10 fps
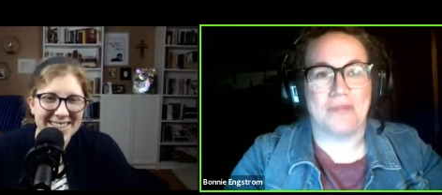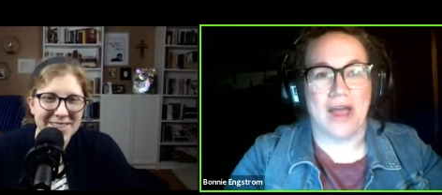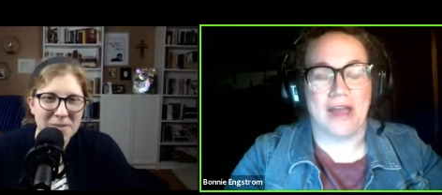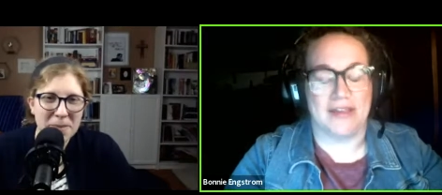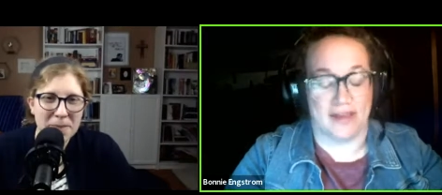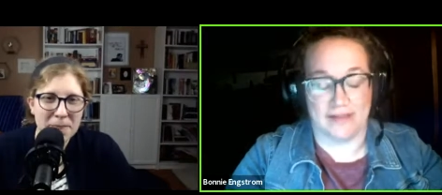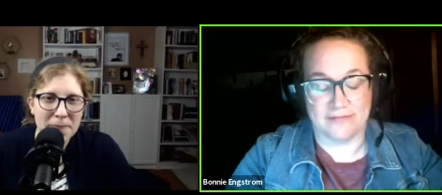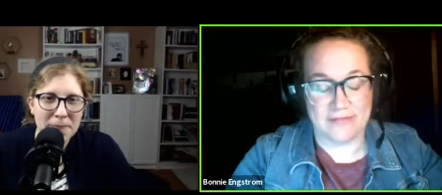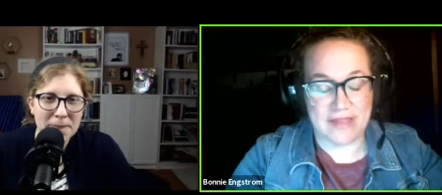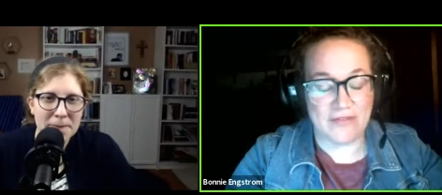Speaker 1: I, yeah,
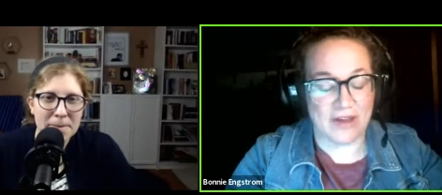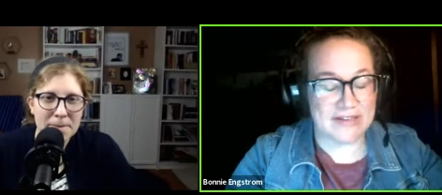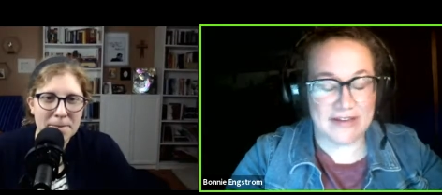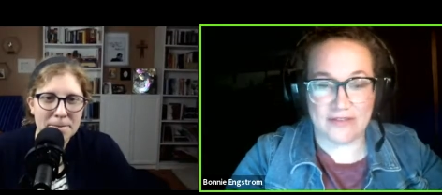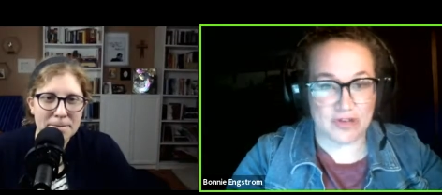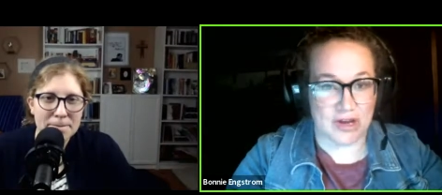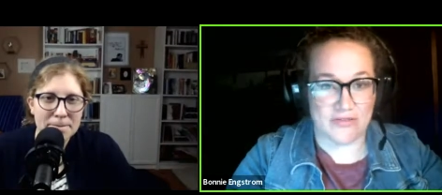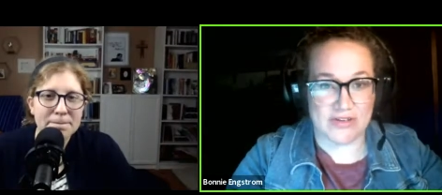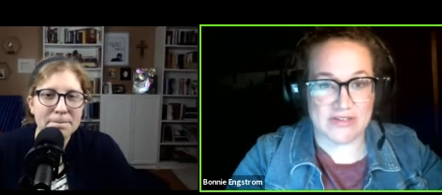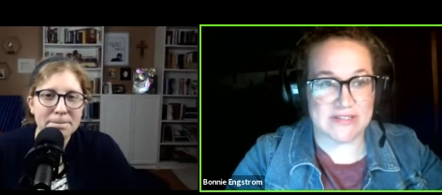if I didn't have
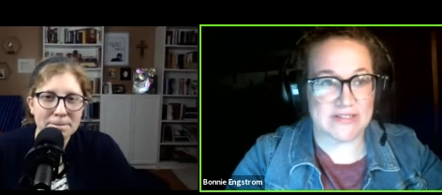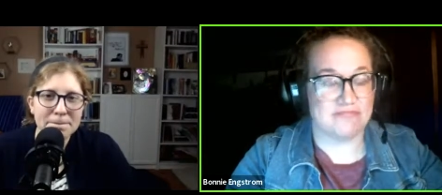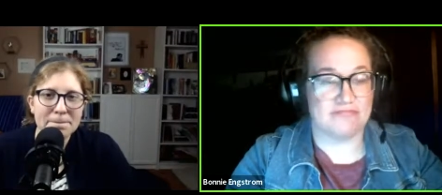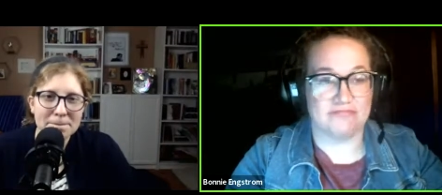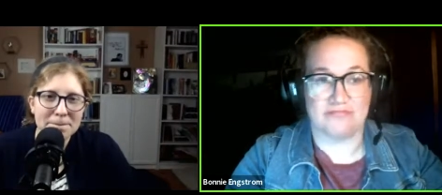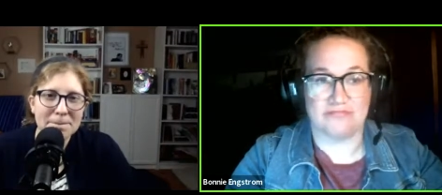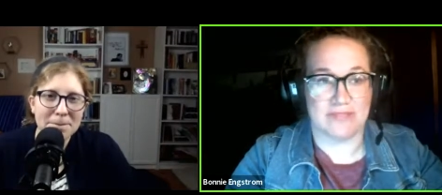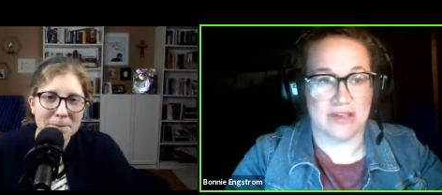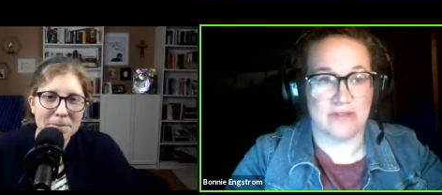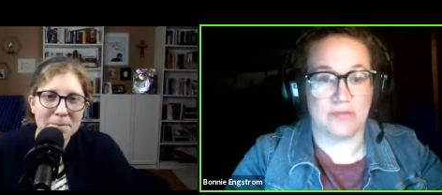Travis,
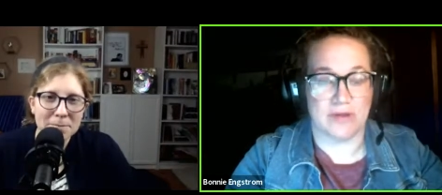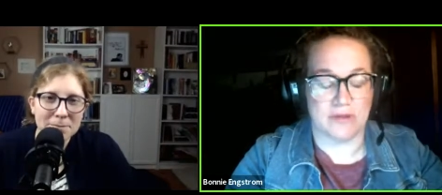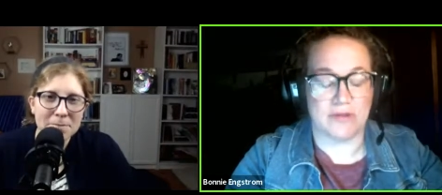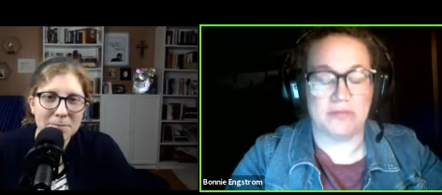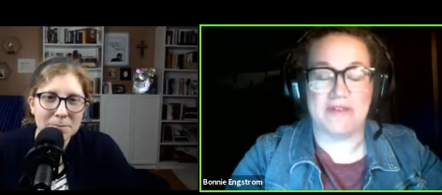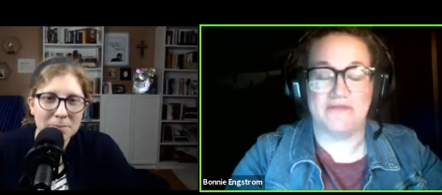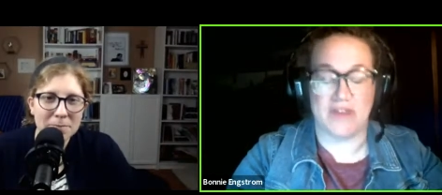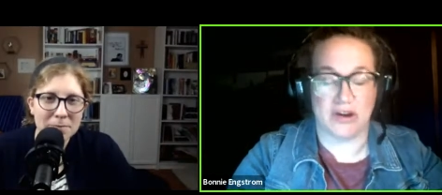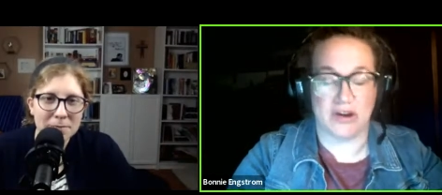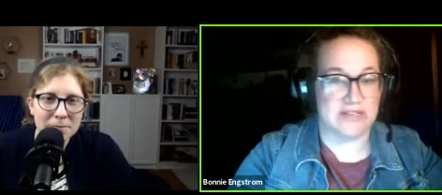it, it would be a
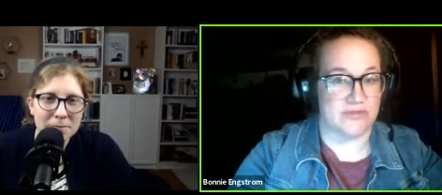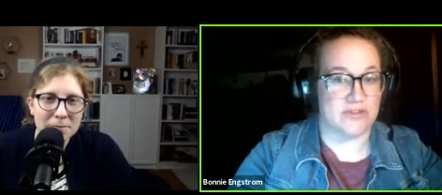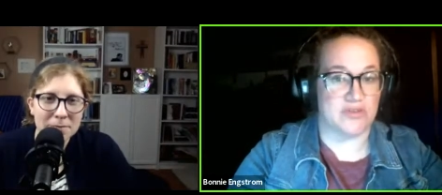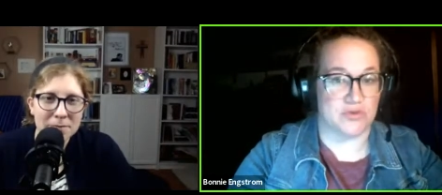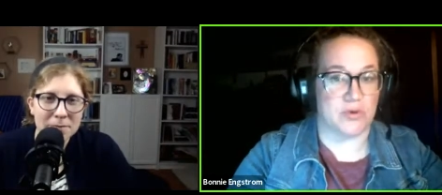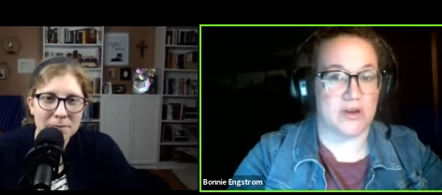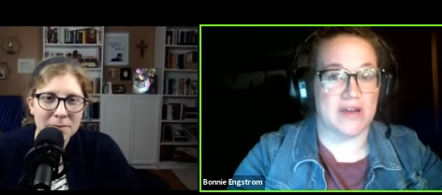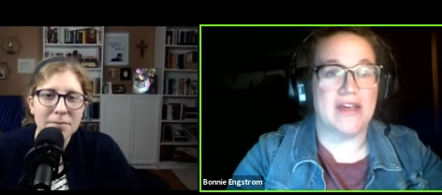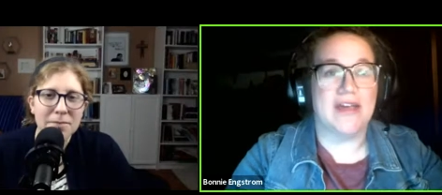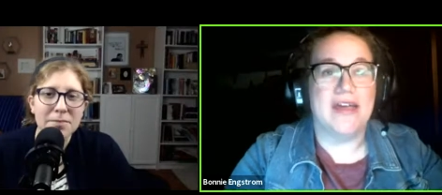very different
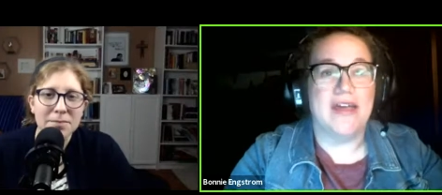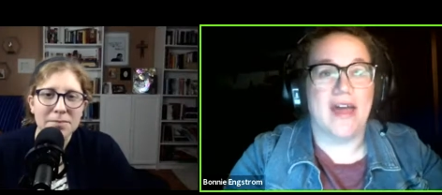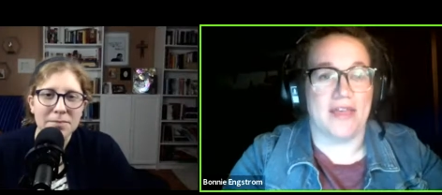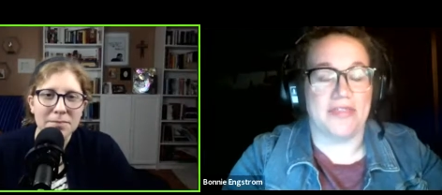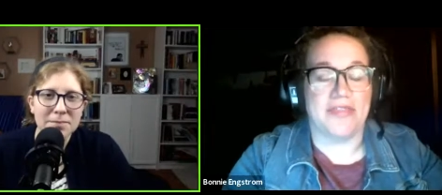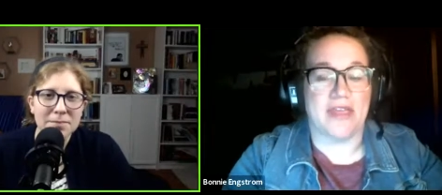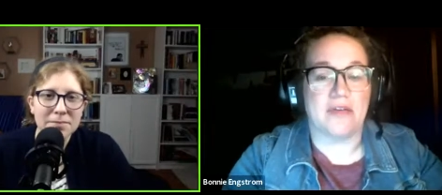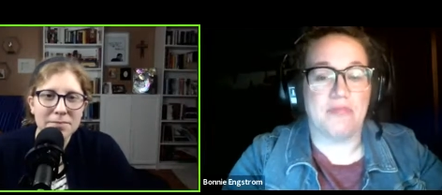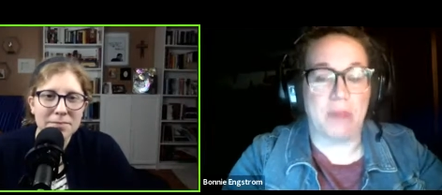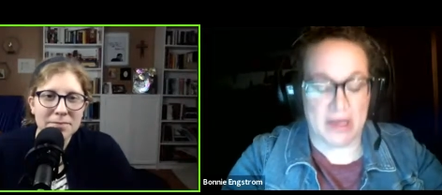story, mm-hmm. I
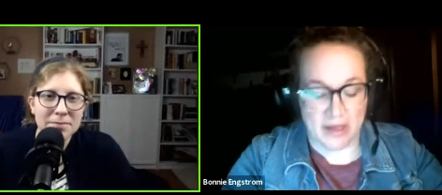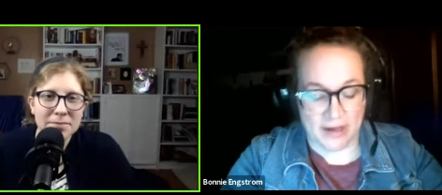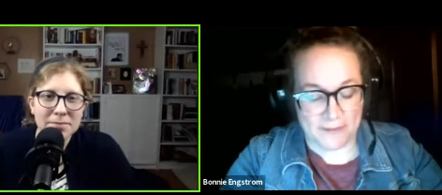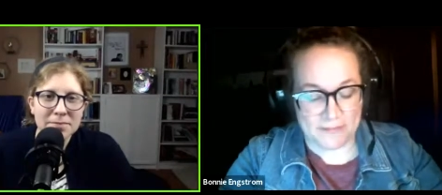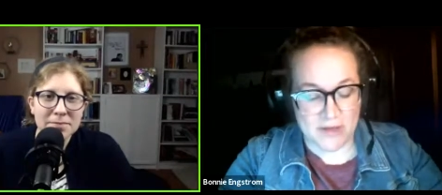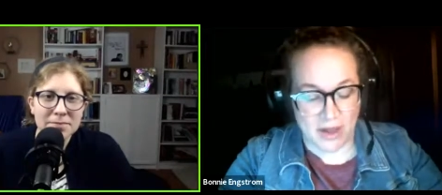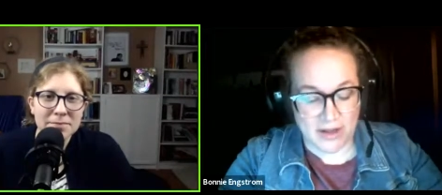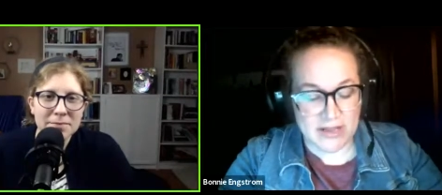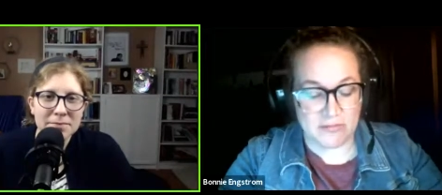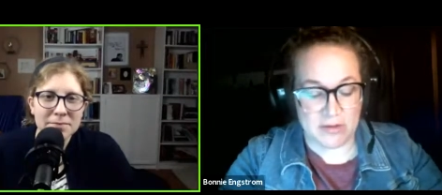think. But um,
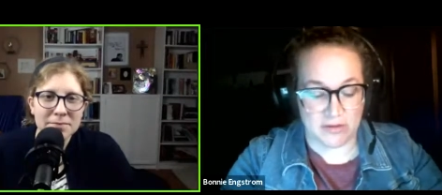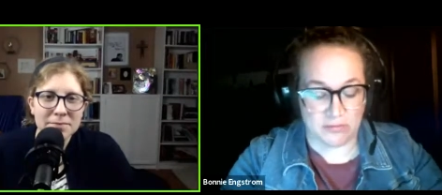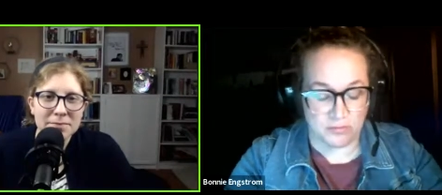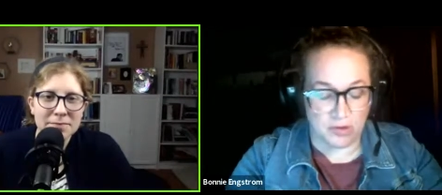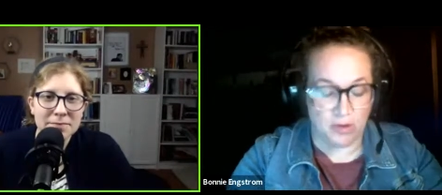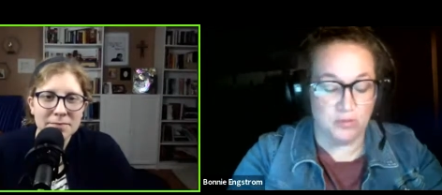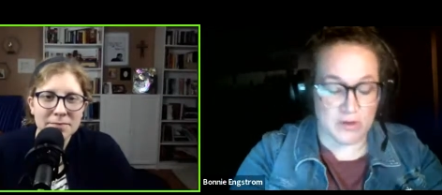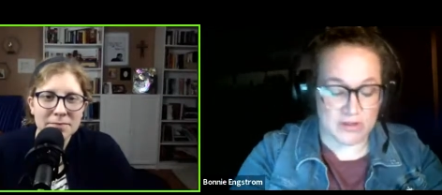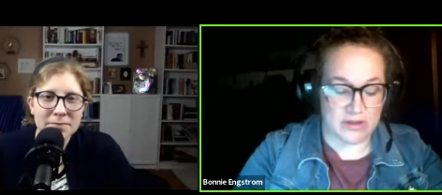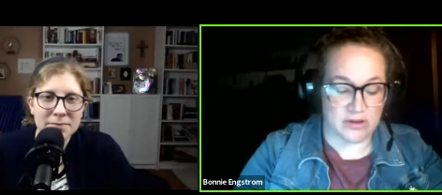God gave me a, a
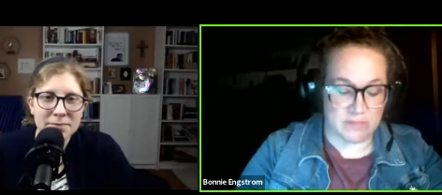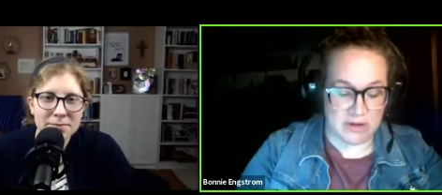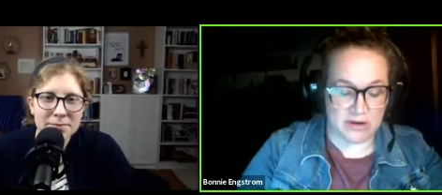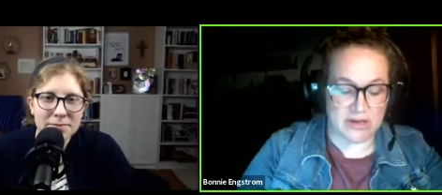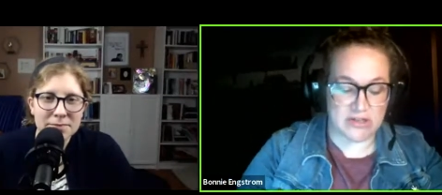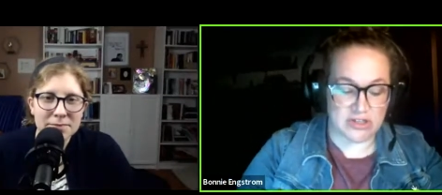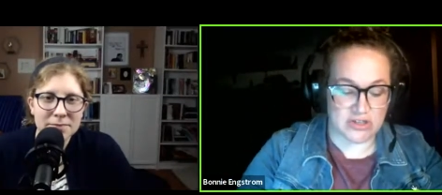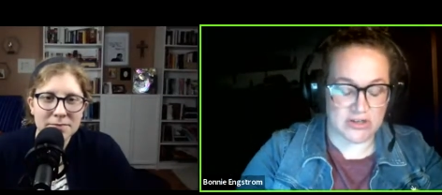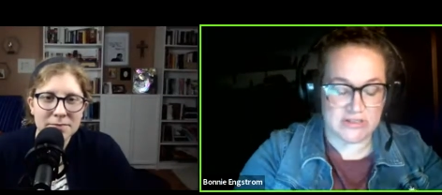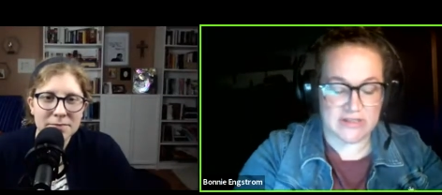really good
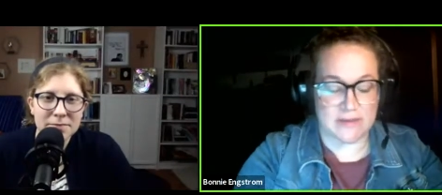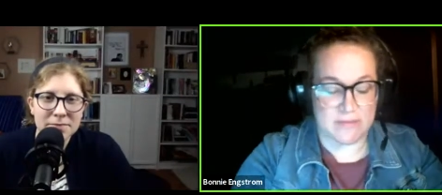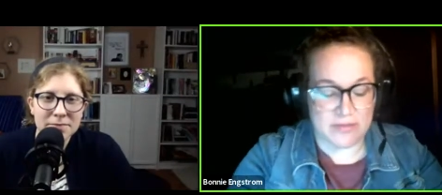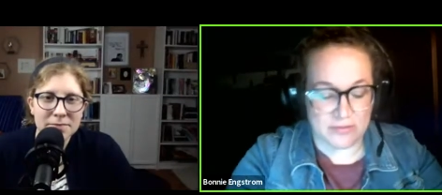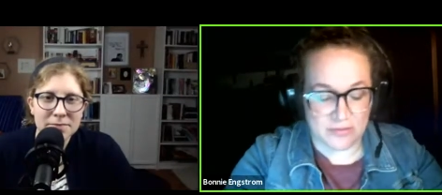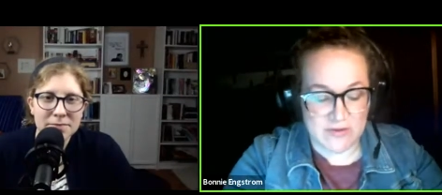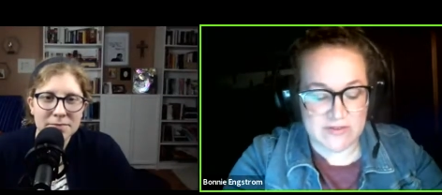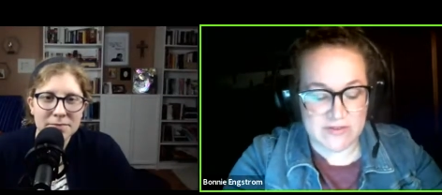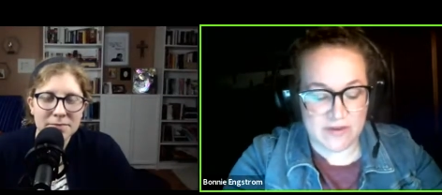marriage to get me through this.